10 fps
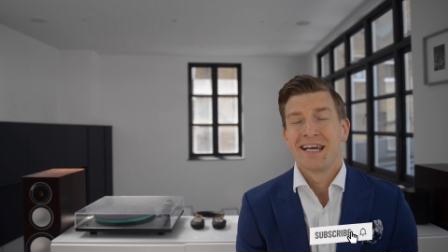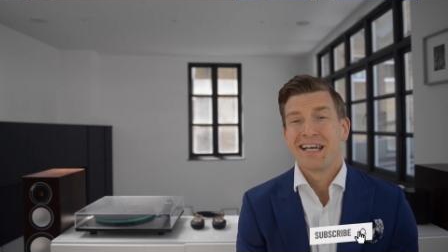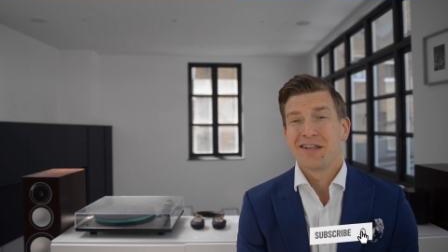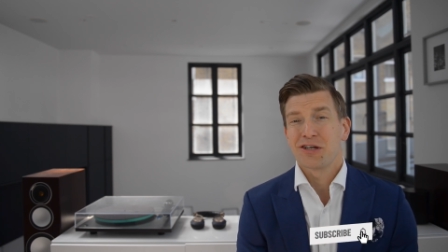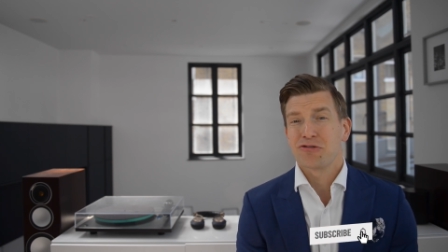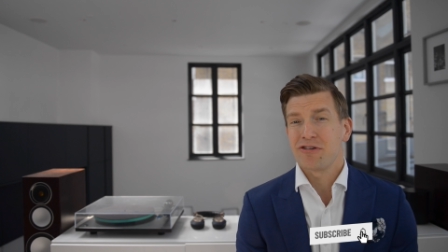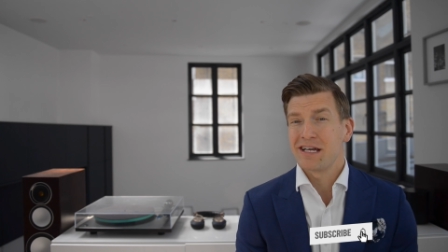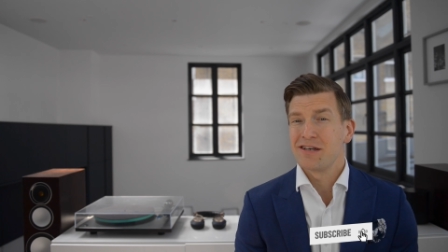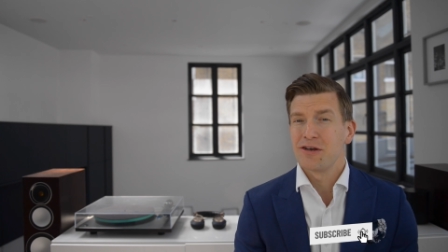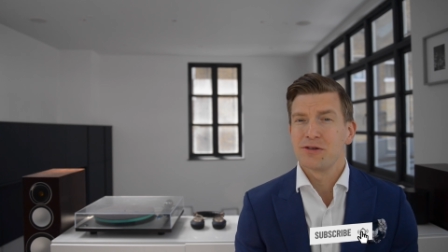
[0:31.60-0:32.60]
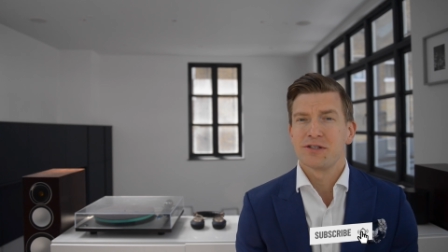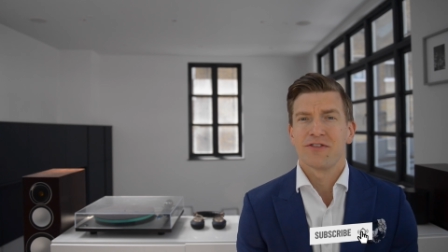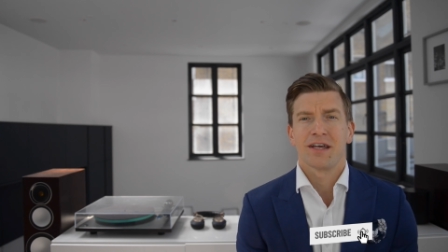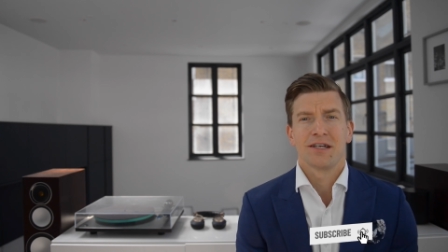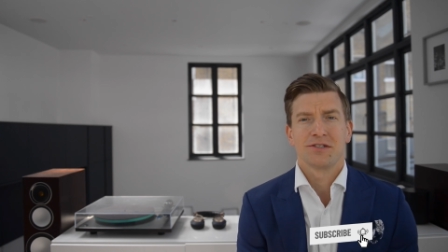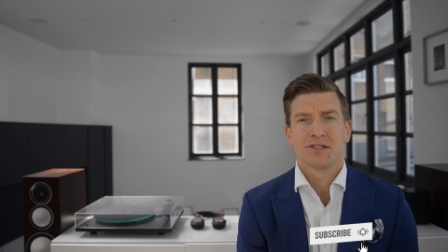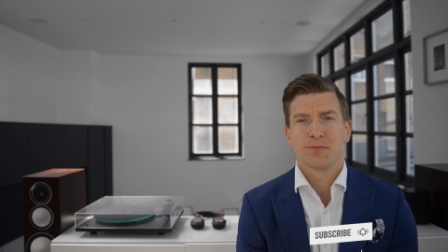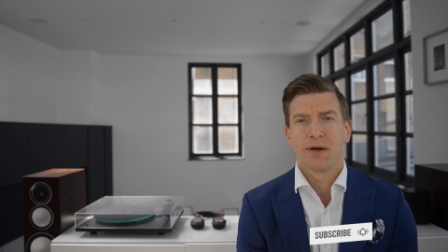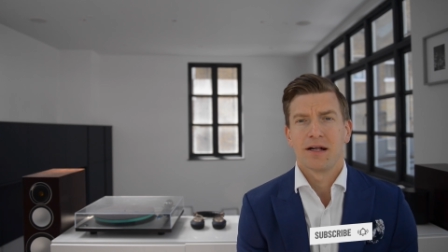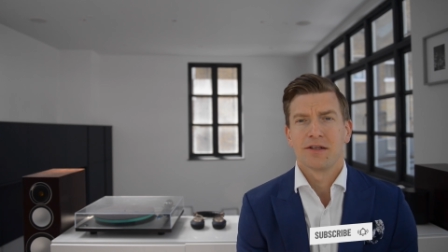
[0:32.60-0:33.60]
hit the grey notifications
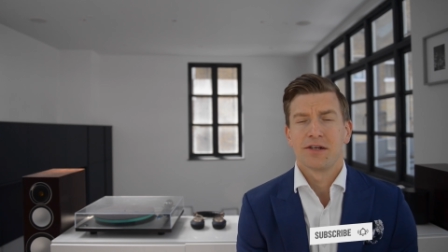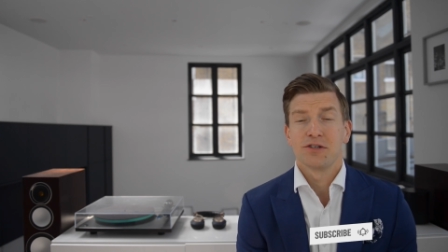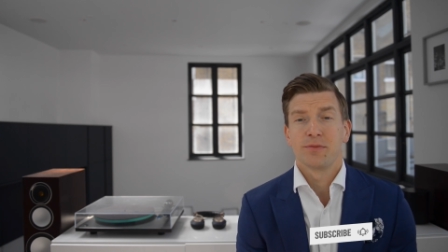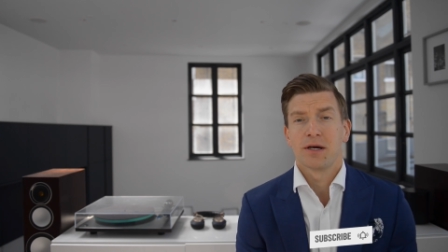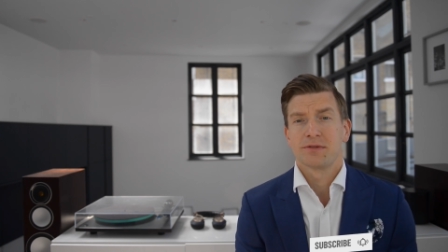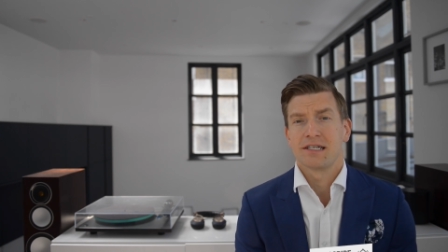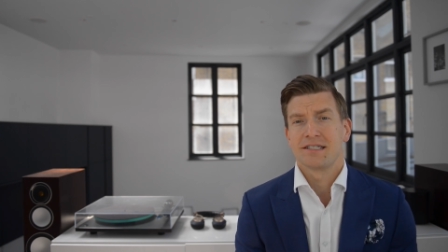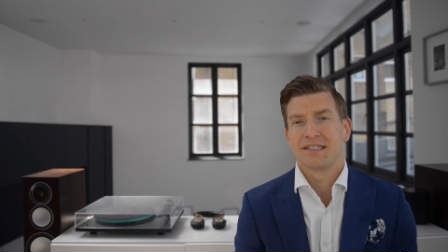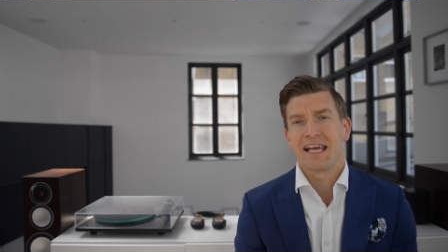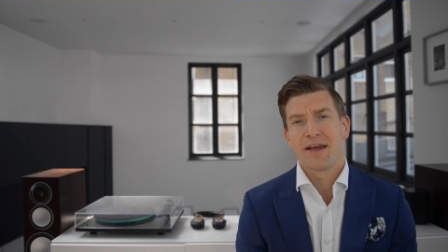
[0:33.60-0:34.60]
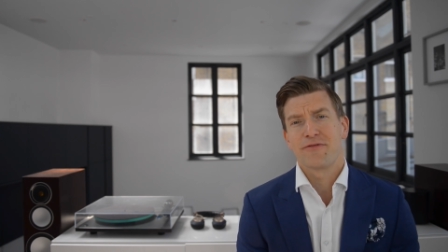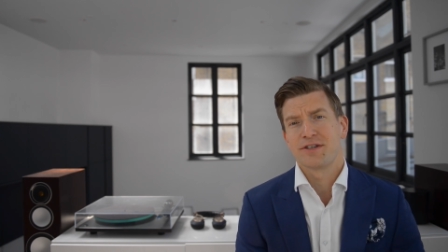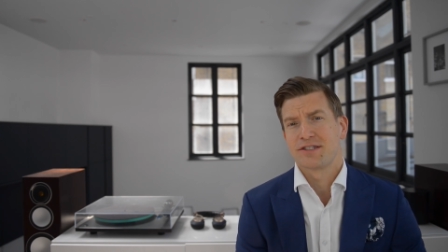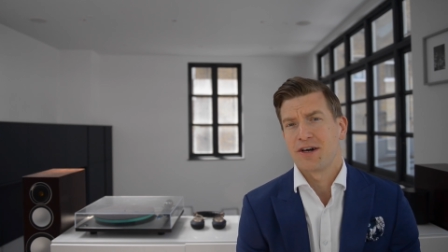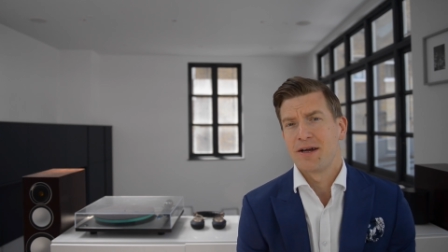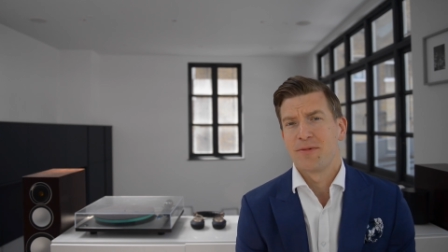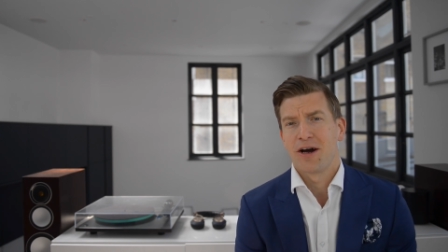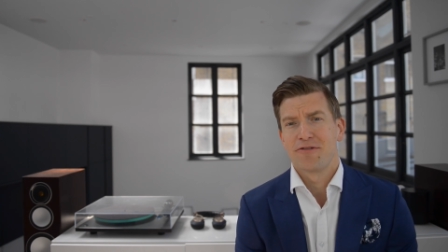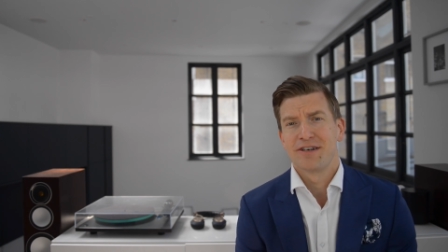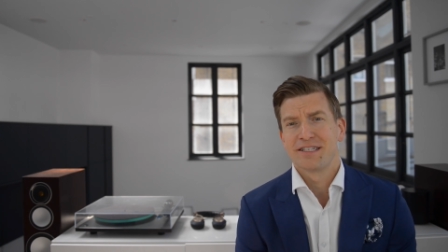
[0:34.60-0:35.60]
bell, and you'll be updated every time I
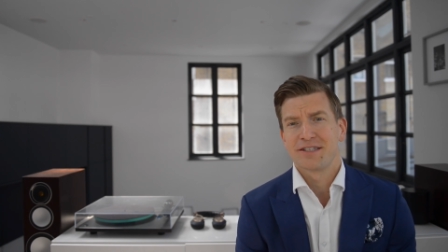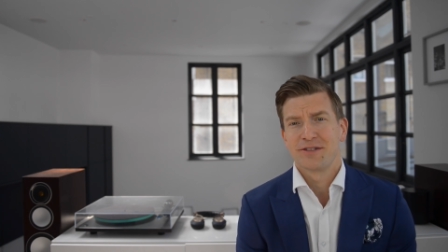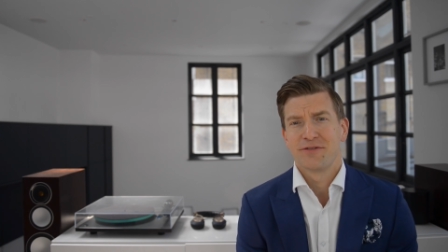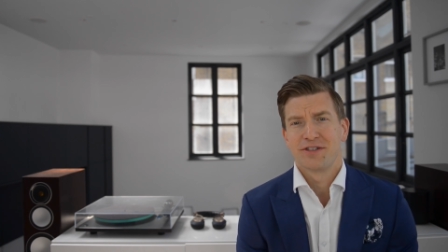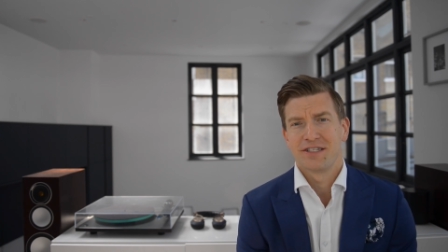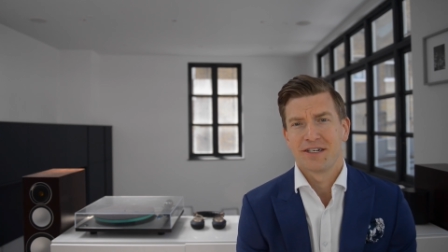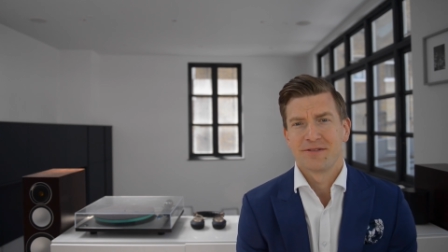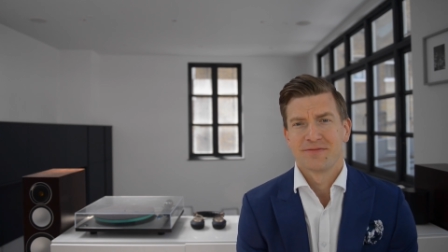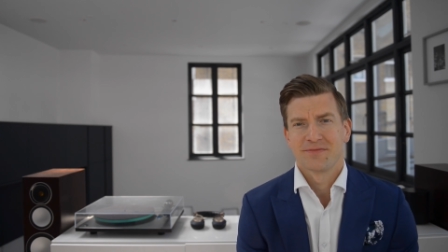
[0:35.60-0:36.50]
release a new video.